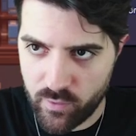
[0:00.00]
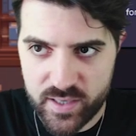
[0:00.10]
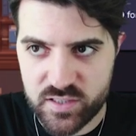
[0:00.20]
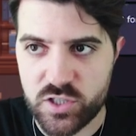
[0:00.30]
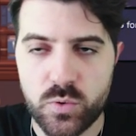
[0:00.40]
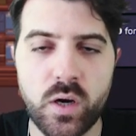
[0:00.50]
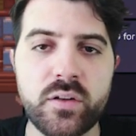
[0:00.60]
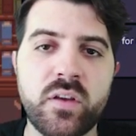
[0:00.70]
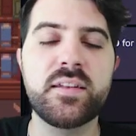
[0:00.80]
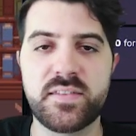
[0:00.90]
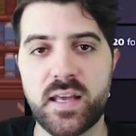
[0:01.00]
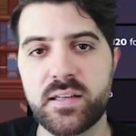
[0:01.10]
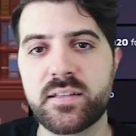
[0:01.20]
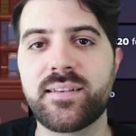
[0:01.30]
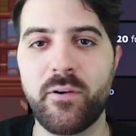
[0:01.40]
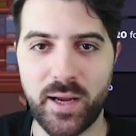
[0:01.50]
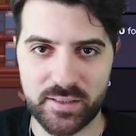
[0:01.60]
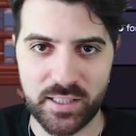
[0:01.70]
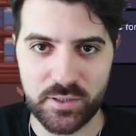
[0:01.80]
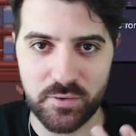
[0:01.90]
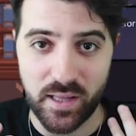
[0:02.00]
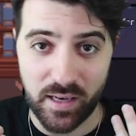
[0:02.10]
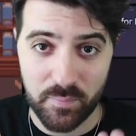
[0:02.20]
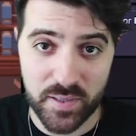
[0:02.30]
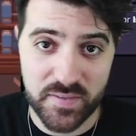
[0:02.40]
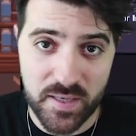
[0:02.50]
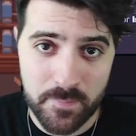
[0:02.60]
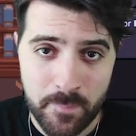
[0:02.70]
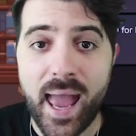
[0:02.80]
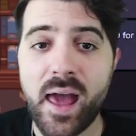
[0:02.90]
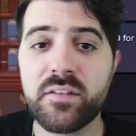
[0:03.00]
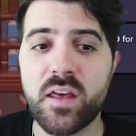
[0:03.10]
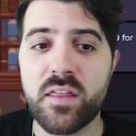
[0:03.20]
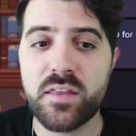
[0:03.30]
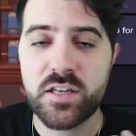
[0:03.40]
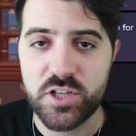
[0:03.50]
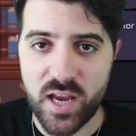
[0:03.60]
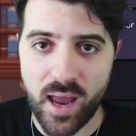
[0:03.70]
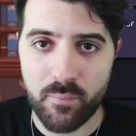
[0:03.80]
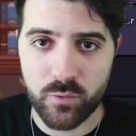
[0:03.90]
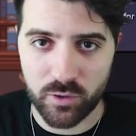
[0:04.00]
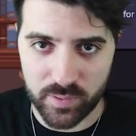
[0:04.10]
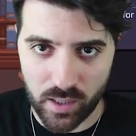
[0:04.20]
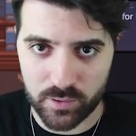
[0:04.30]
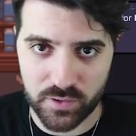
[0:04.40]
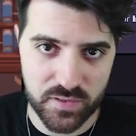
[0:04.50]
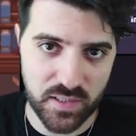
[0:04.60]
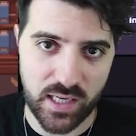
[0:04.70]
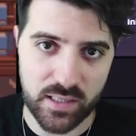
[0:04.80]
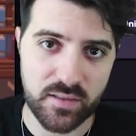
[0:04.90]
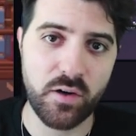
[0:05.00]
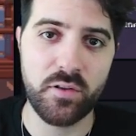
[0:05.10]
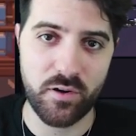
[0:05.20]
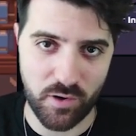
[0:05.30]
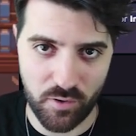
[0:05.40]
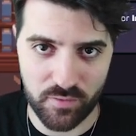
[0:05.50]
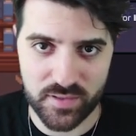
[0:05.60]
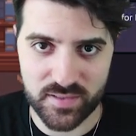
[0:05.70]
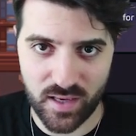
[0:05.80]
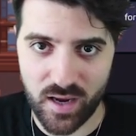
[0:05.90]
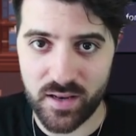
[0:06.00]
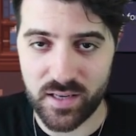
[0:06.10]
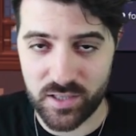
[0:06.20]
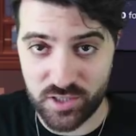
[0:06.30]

message you want and send it directly to that NPC, and the GM will be able to see it on their own side in